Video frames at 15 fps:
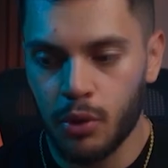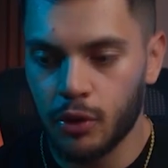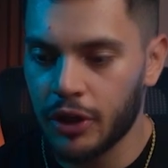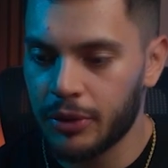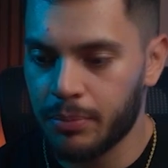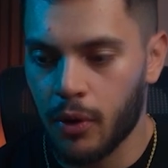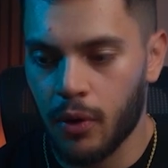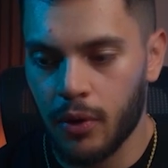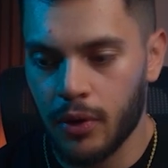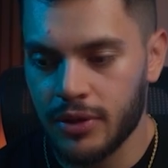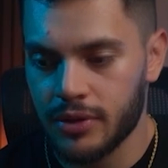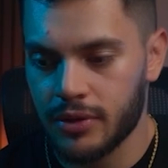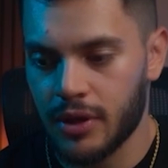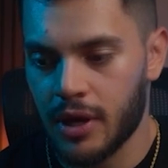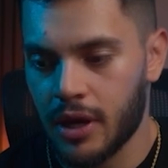bullet
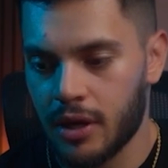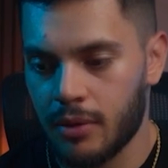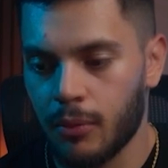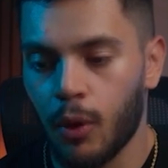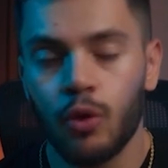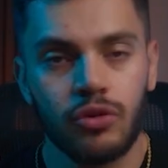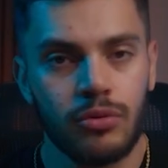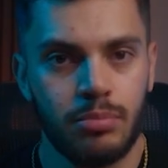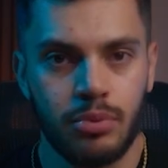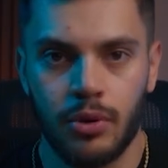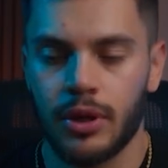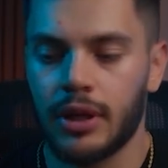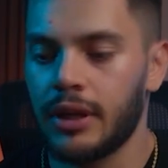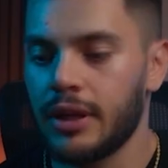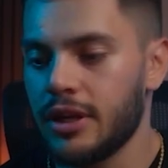points, and most
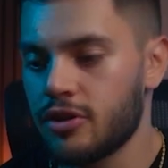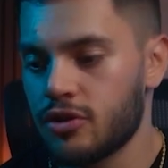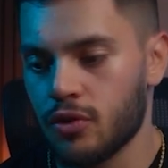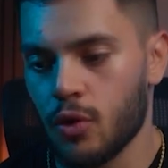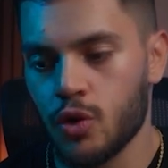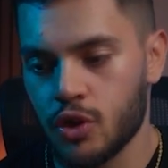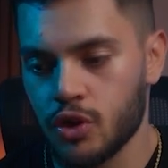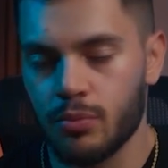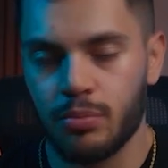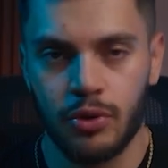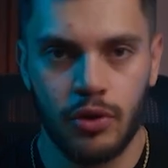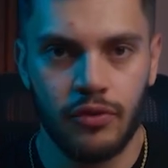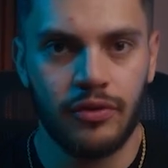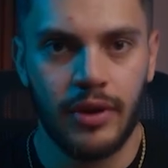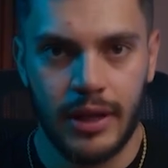importantly, social
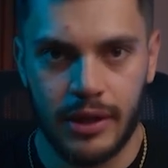proof